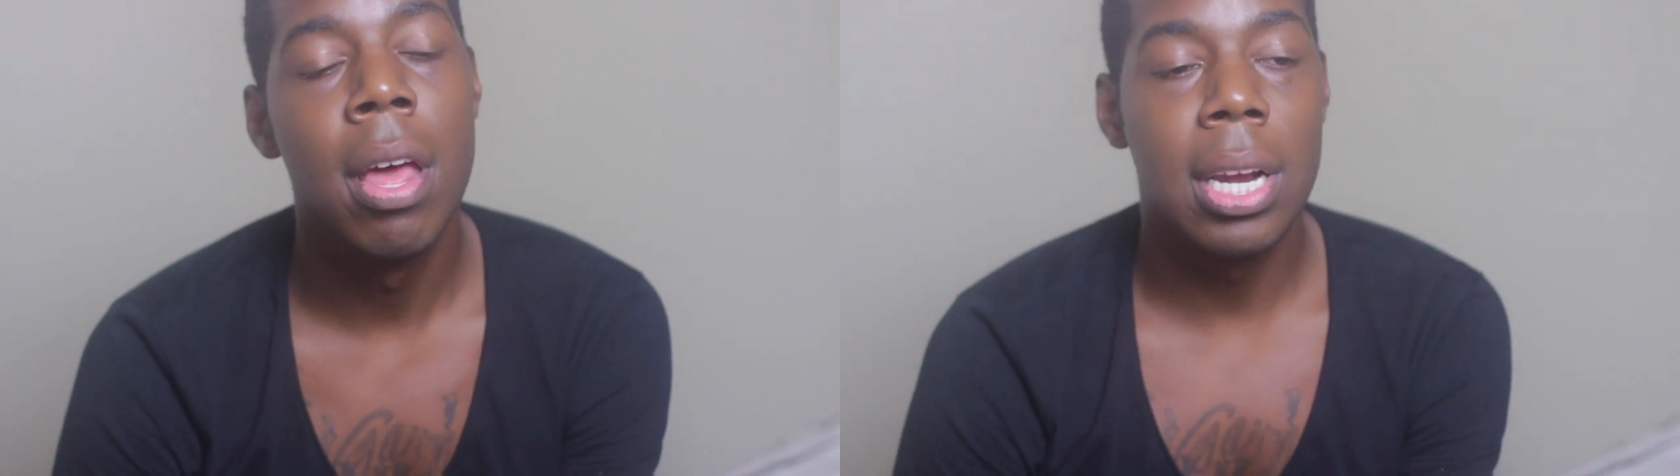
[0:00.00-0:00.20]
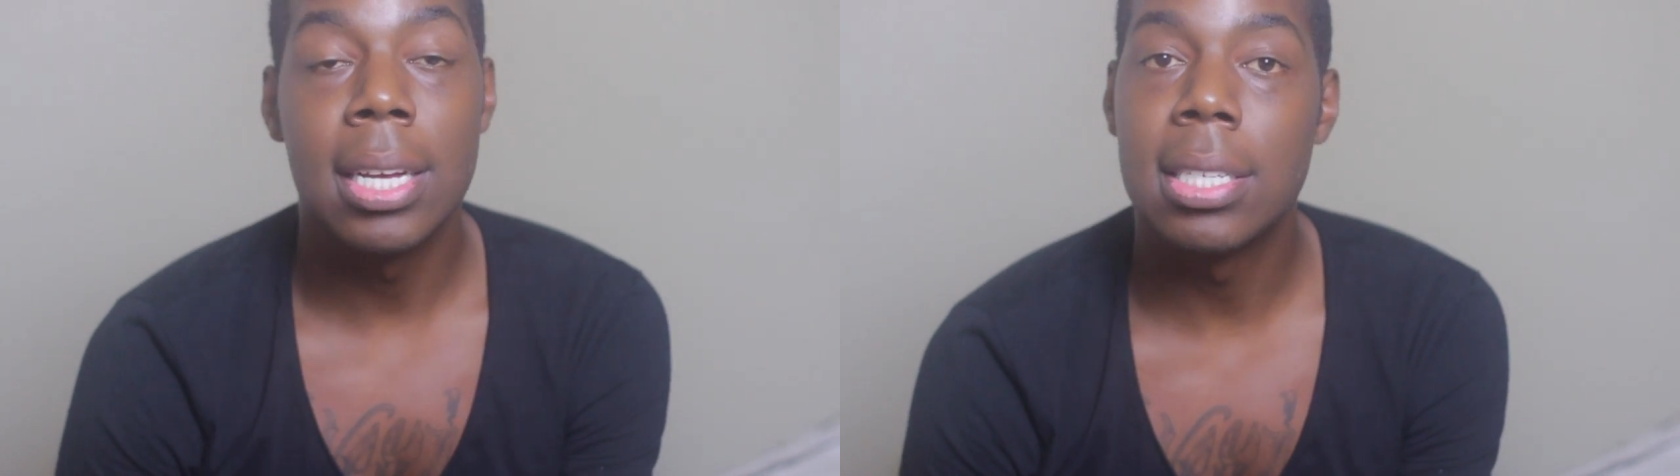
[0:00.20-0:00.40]

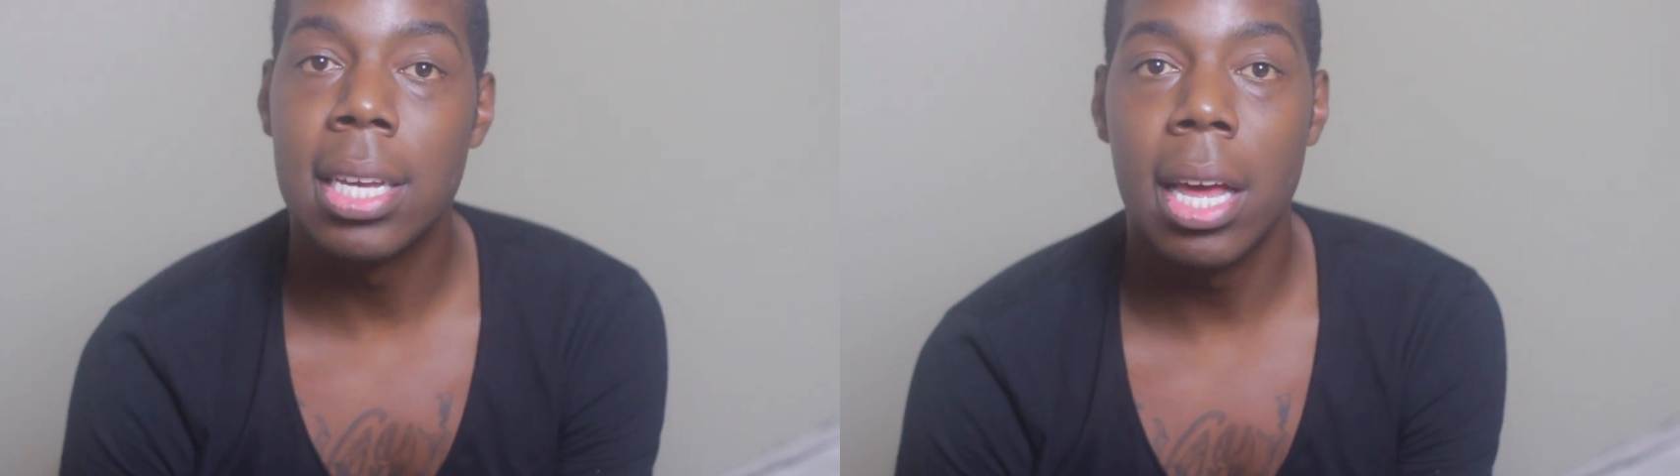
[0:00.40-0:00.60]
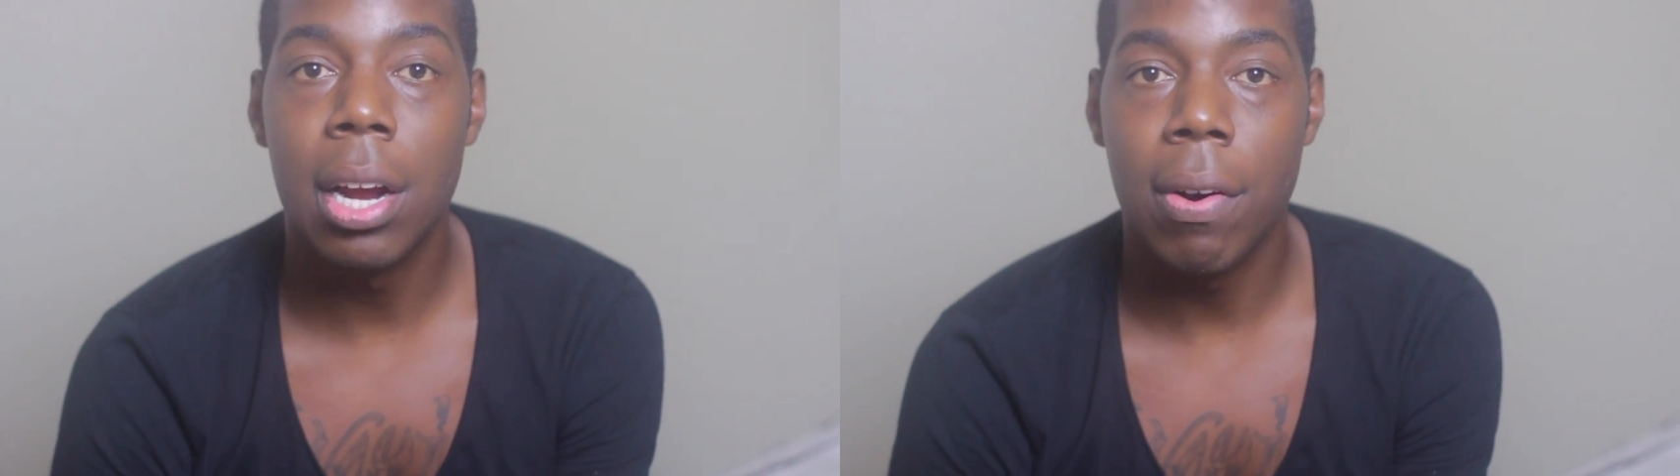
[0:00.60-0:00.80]
Let's
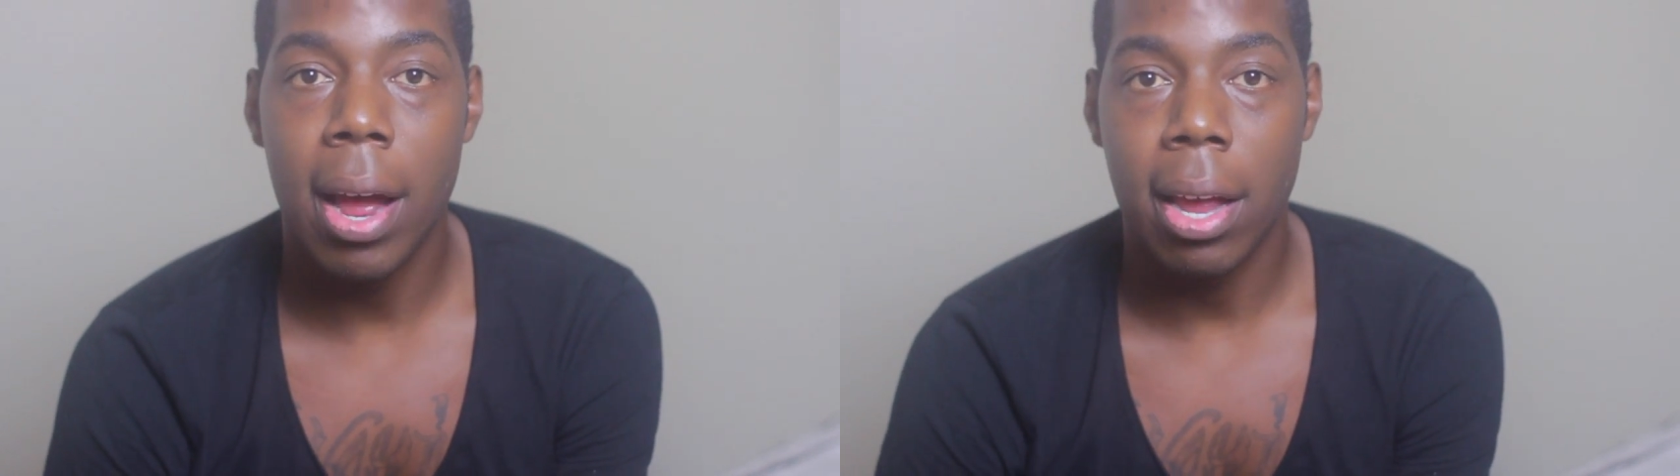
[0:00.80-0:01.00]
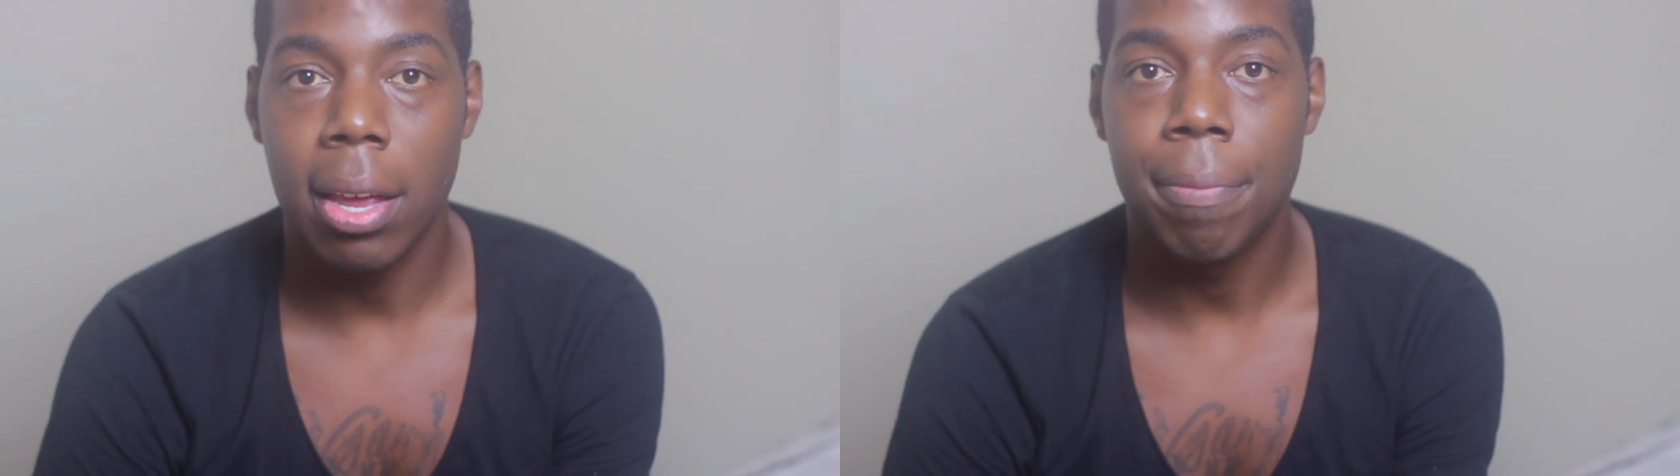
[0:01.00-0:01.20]
get it
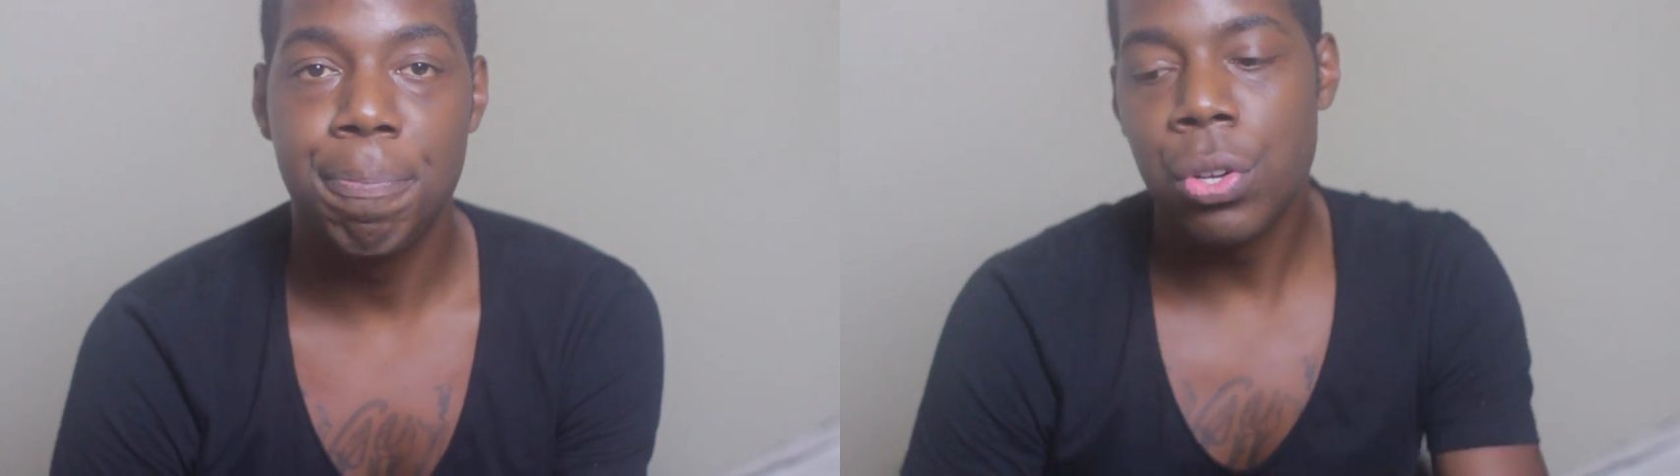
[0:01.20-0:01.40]
cracking.